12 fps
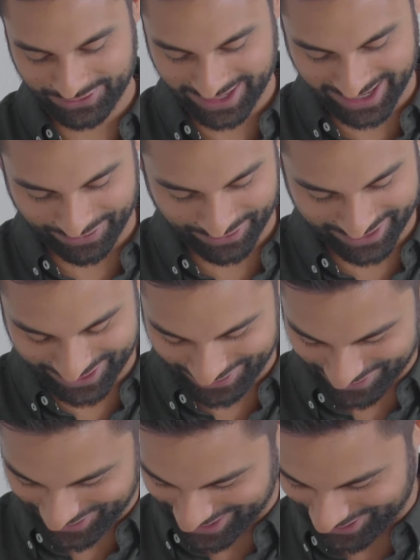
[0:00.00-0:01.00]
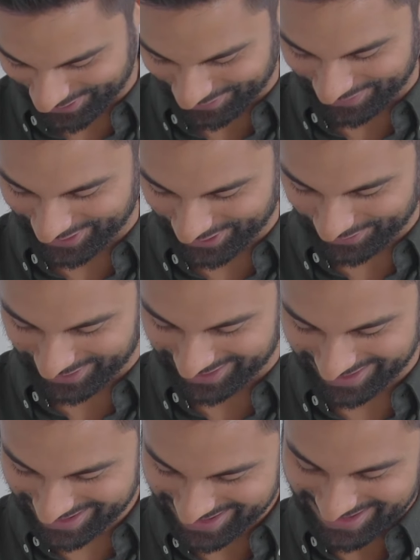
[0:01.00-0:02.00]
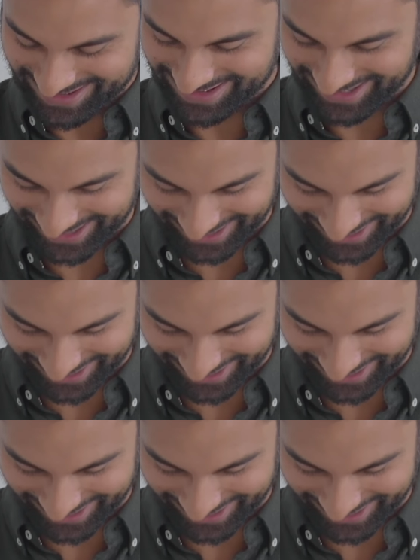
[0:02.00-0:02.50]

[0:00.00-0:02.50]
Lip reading: guys, I want to know what you guys wrote for this one. This